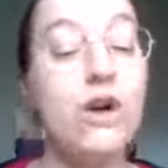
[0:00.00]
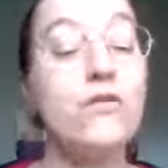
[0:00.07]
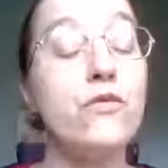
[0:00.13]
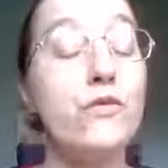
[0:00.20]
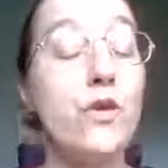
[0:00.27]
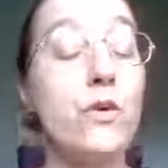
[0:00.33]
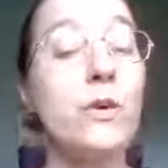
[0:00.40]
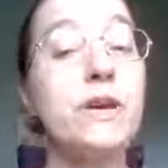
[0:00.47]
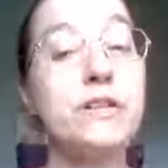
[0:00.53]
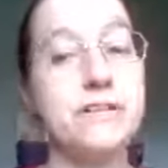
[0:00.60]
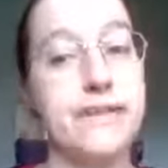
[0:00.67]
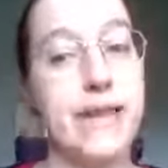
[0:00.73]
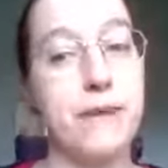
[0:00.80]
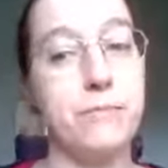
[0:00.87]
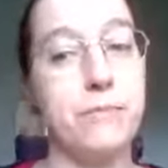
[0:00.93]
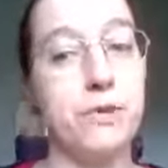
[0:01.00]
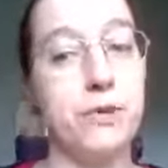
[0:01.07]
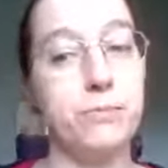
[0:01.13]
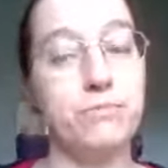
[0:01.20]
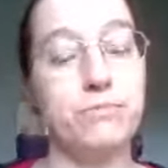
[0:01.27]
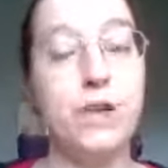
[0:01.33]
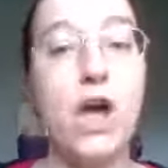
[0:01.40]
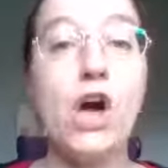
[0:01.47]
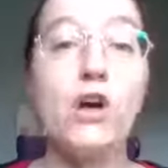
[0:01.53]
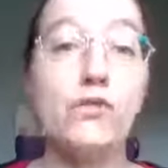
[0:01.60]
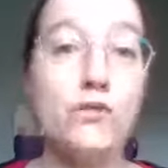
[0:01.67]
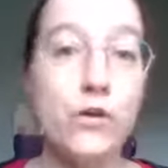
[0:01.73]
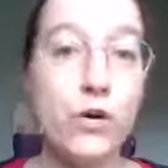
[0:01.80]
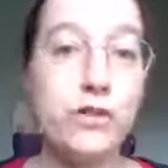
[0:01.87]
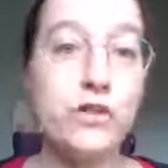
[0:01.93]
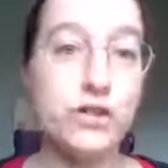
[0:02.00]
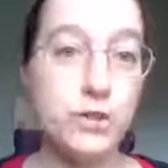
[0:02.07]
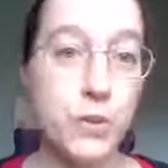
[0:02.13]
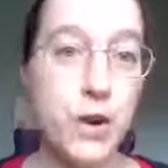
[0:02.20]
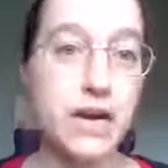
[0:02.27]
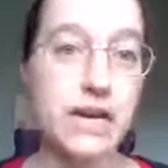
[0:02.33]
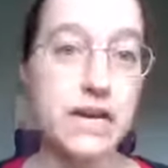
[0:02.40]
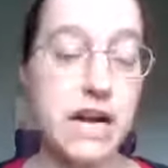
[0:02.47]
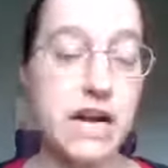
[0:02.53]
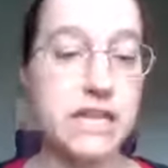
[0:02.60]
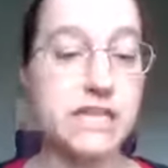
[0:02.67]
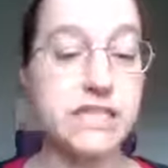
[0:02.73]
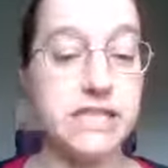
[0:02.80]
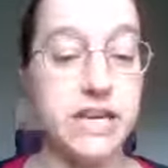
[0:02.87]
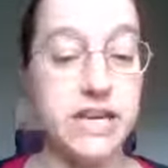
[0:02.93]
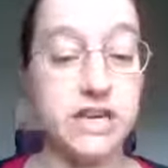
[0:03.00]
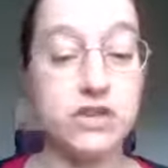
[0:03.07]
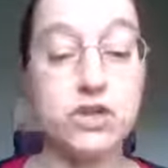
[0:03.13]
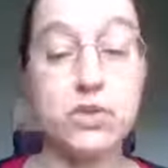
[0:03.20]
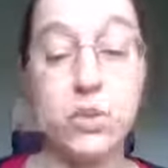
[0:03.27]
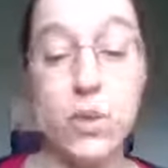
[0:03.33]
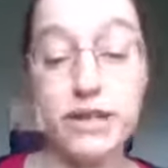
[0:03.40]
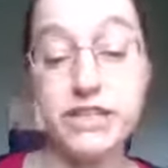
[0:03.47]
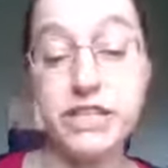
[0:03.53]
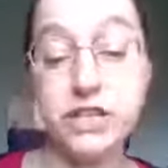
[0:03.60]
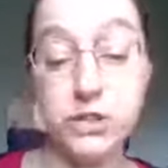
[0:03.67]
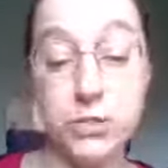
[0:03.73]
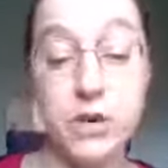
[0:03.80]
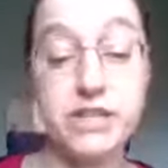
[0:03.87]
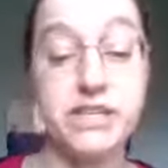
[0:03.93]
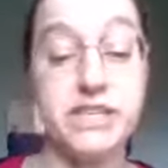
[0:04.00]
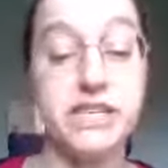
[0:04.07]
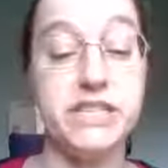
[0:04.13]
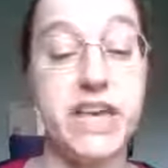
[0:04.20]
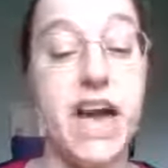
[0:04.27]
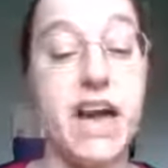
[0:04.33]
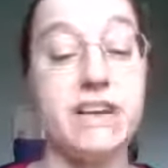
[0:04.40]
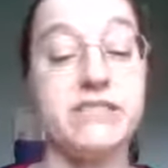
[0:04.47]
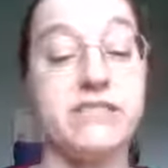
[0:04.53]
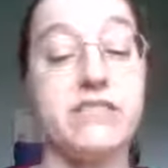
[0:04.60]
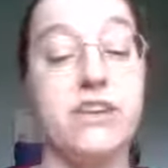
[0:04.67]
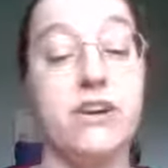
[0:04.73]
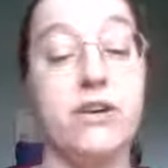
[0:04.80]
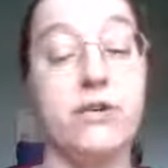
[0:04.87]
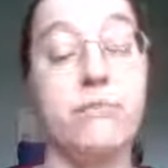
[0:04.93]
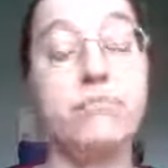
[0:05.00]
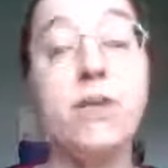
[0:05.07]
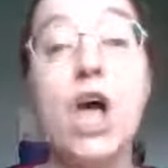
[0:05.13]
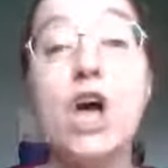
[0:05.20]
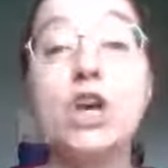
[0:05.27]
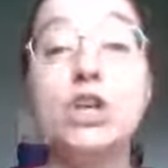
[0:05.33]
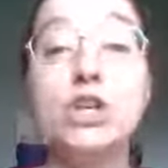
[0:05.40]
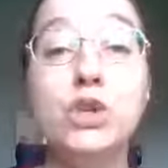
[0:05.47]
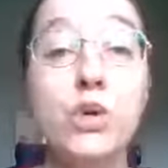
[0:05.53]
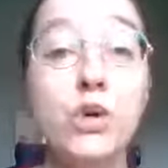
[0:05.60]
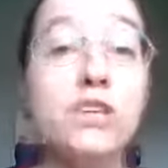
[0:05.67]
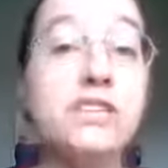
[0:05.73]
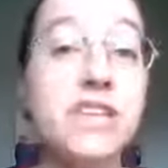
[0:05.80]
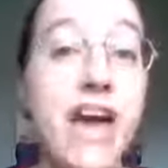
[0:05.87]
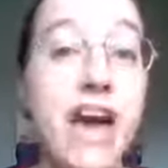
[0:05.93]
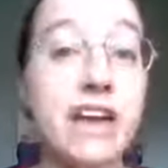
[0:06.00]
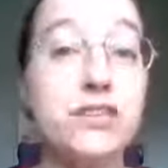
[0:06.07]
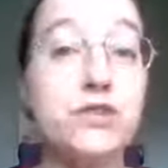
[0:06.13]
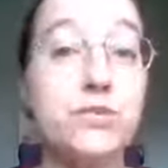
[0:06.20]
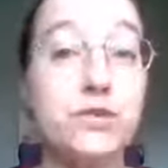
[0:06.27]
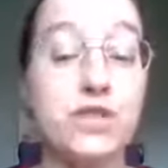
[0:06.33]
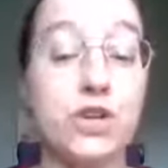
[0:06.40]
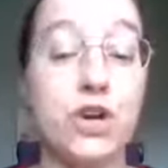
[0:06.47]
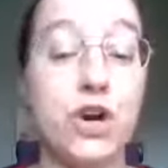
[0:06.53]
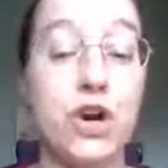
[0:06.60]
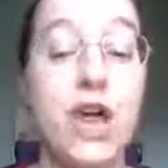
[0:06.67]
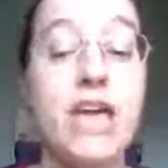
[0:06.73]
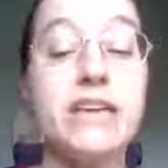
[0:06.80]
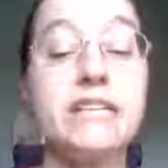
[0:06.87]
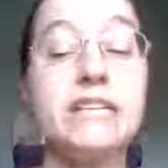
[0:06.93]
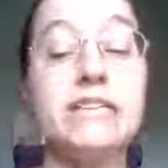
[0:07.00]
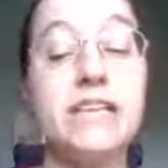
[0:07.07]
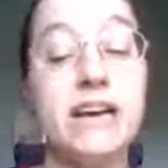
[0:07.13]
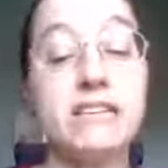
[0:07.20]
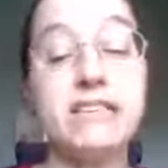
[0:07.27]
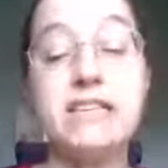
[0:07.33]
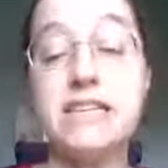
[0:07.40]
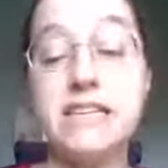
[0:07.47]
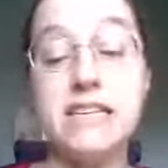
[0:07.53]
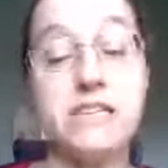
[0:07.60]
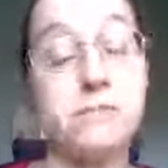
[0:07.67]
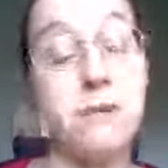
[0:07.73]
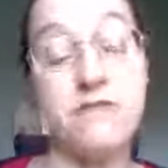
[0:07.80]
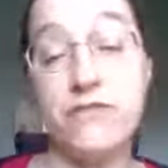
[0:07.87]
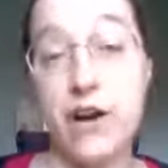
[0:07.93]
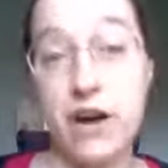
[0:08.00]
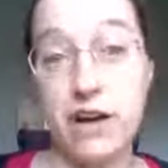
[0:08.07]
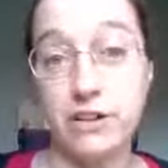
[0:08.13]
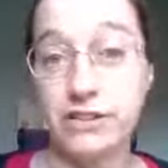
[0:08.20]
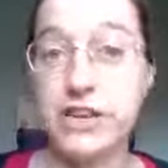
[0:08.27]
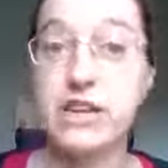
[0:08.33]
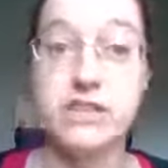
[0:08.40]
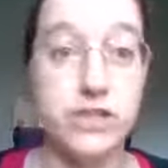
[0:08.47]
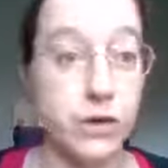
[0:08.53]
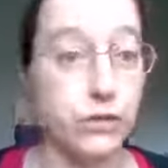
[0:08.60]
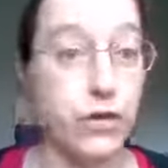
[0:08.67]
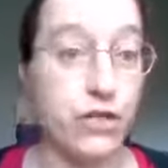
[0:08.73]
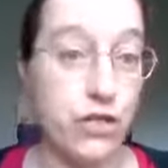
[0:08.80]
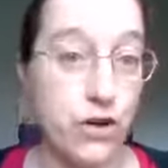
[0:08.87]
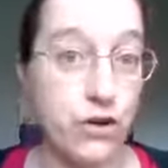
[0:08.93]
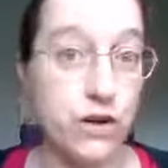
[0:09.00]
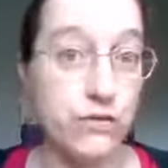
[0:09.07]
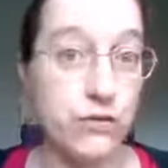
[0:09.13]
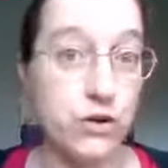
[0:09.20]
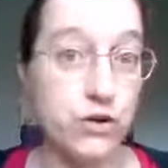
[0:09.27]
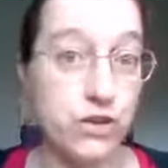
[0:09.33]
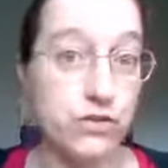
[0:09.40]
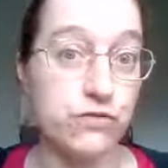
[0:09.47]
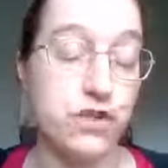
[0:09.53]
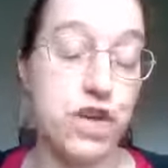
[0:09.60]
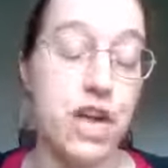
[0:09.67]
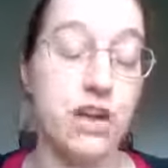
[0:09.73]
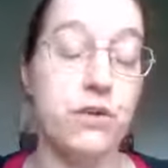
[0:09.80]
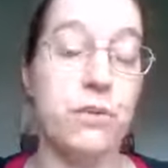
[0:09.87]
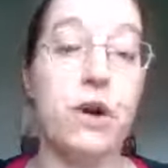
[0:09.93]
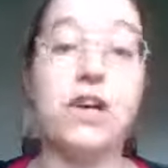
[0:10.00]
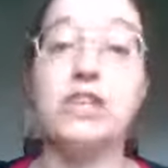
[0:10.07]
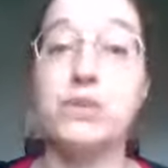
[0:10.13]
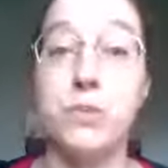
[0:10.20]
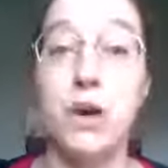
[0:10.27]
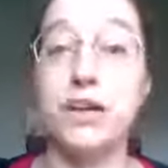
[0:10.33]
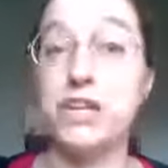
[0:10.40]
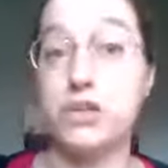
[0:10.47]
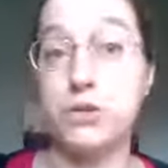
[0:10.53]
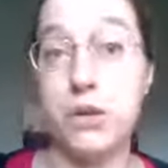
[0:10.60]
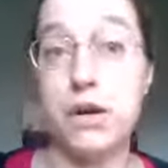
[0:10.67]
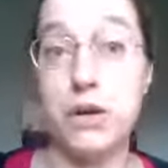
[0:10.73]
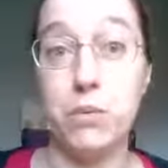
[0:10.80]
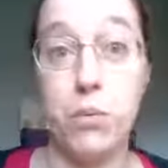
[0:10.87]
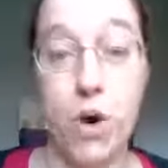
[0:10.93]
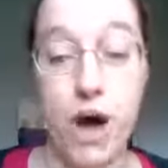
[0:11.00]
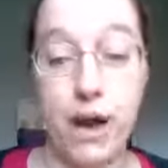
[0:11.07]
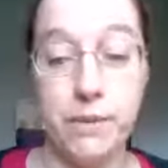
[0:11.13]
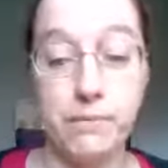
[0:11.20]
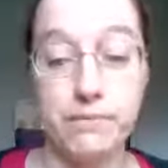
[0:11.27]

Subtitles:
For example, for the 2019-2020 tax year, your tax return doesn't need to be filed until the 31st of January 2021.